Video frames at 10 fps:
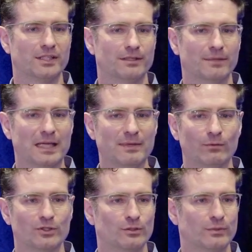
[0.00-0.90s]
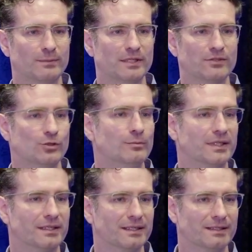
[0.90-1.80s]
in Miami, what should we be
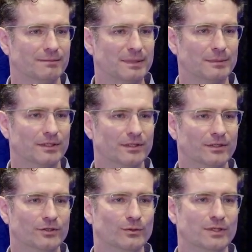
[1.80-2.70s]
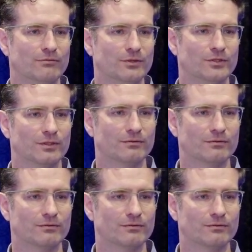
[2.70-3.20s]
assuming people are going to do in the future?